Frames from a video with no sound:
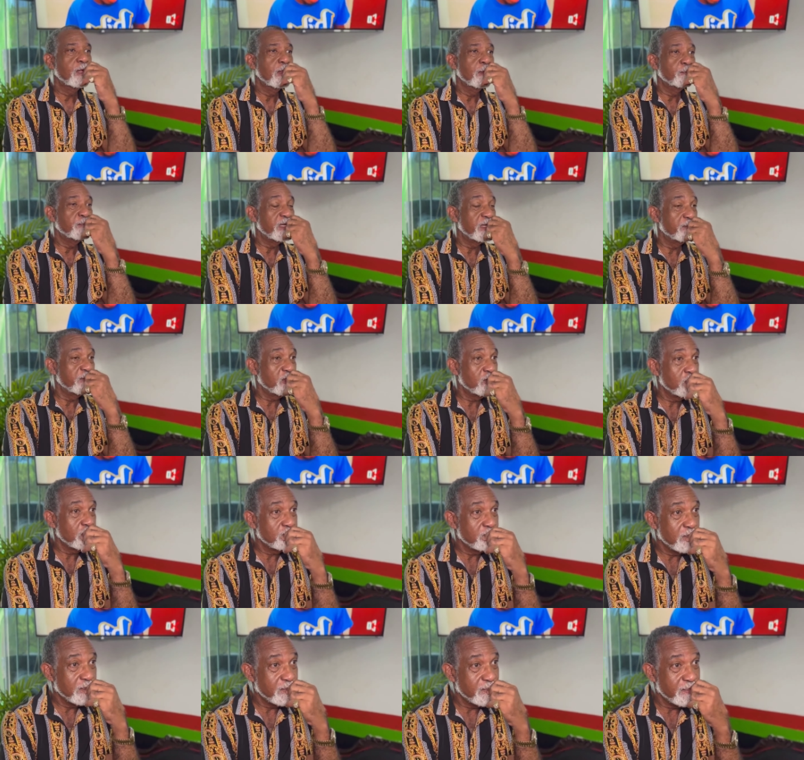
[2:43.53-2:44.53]
pay me good
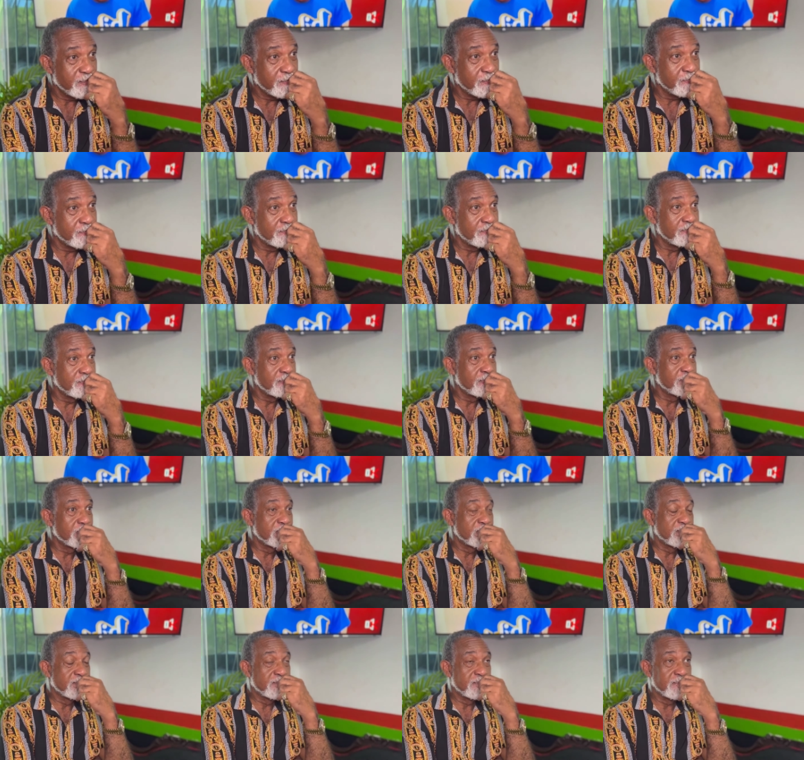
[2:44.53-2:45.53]
money, you know.
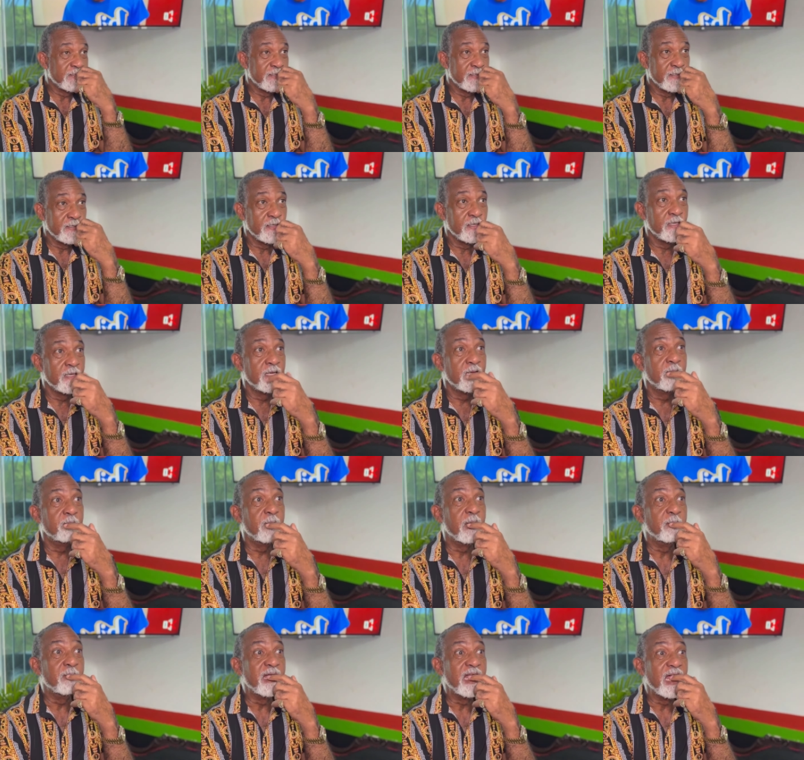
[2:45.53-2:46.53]

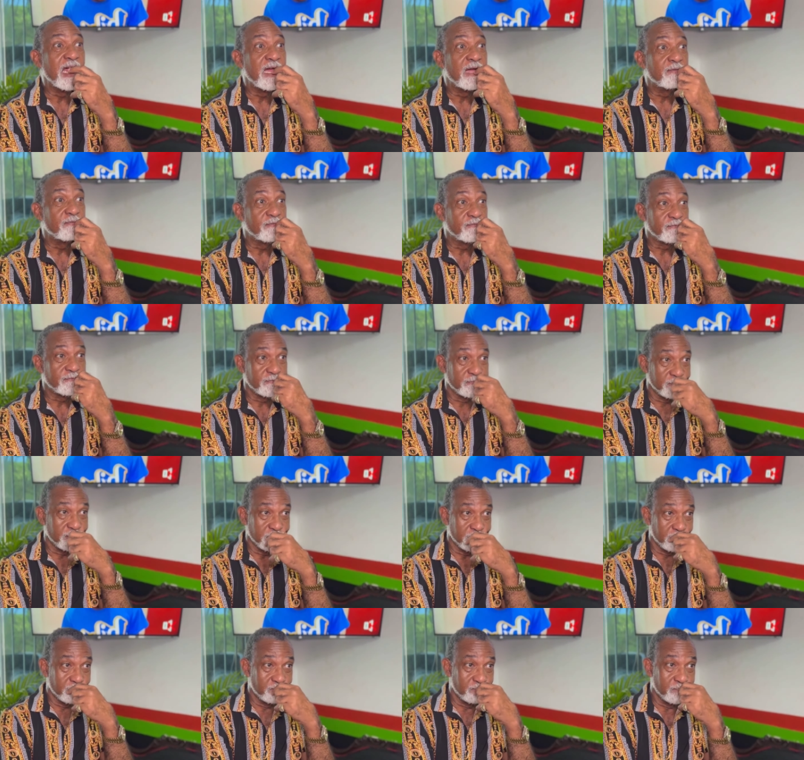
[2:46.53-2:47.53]
Make me laugh.
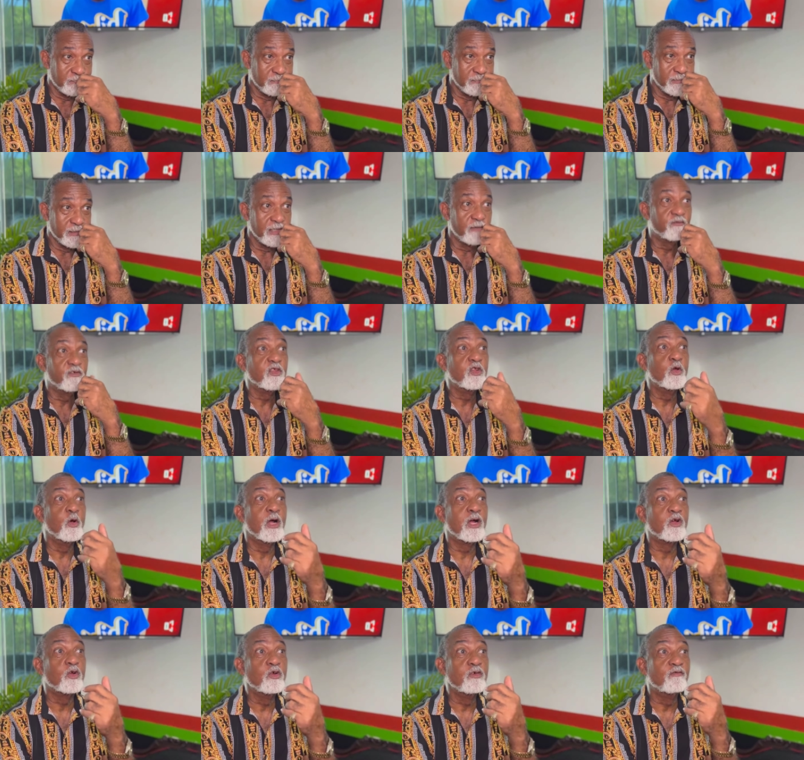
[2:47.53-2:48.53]
If you know
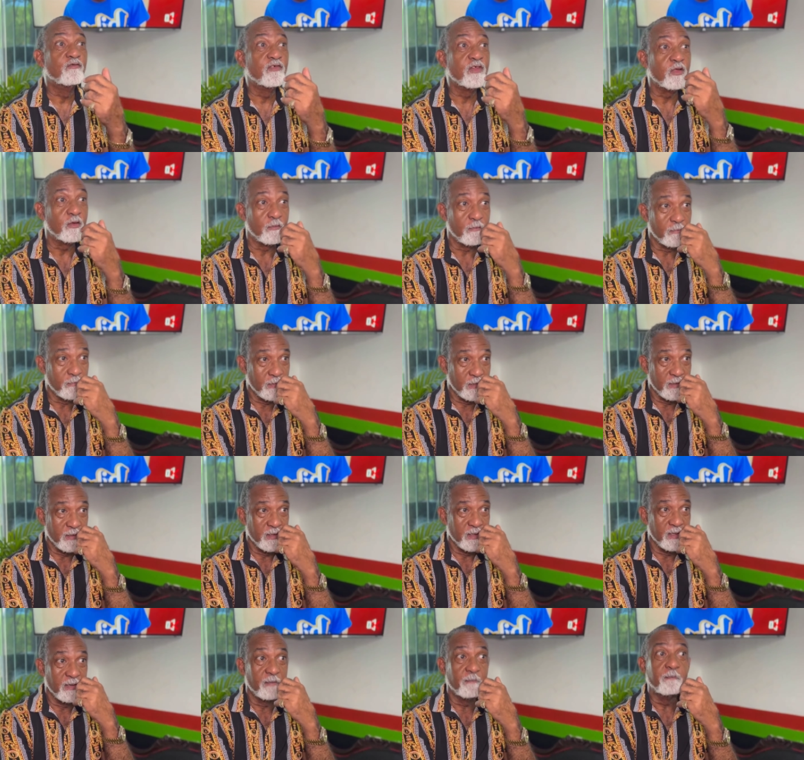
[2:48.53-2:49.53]
a good feel,
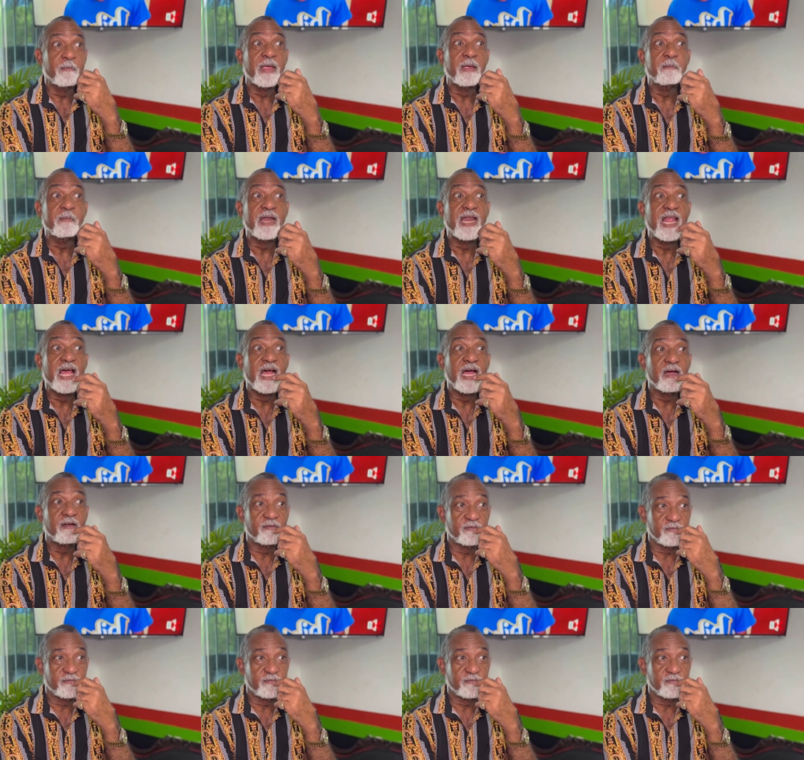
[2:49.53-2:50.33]
make me laugh.